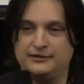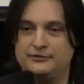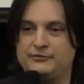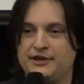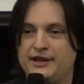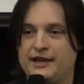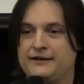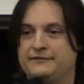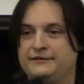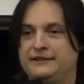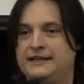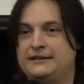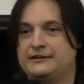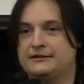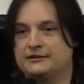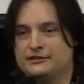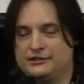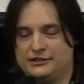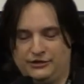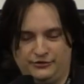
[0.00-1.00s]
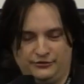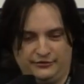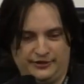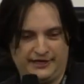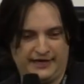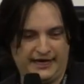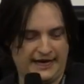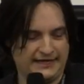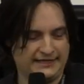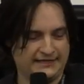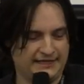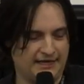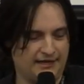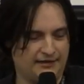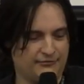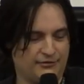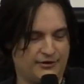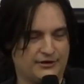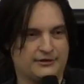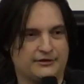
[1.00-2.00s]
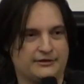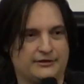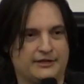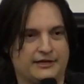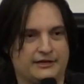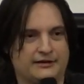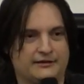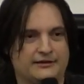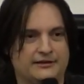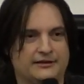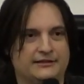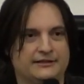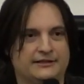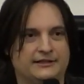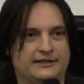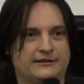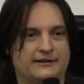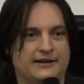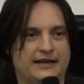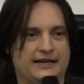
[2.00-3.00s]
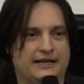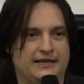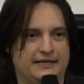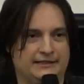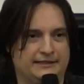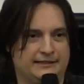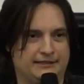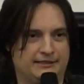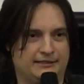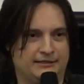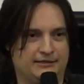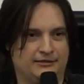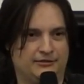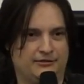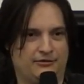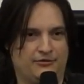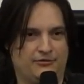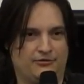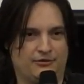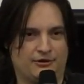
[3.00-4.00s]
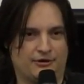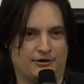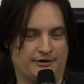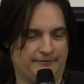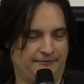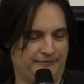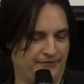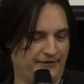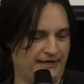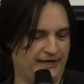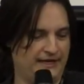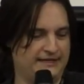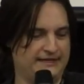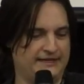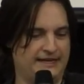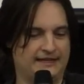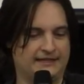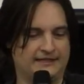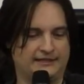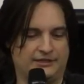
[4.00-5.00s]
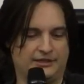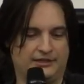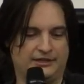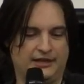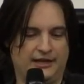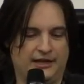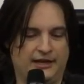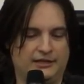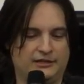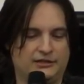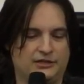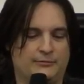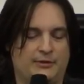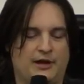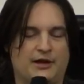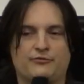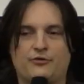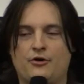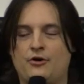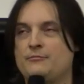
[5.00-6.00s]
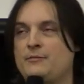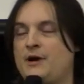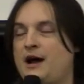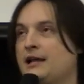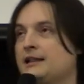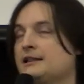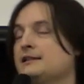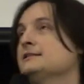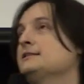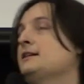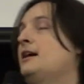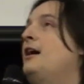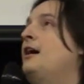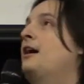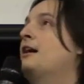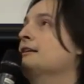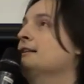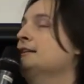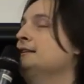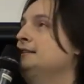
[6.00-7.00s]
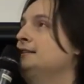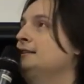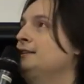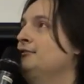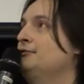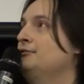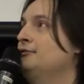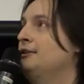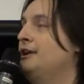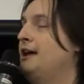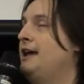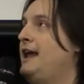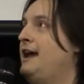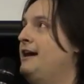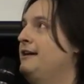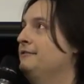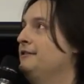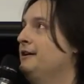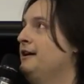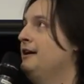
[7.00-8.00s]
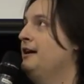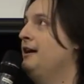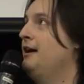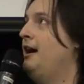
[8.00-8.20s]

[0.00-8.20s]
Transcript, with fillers: Then we have leaders who you can't tell whether they're, they're idiots or intelligent. So my role models are, let's see, who did I have?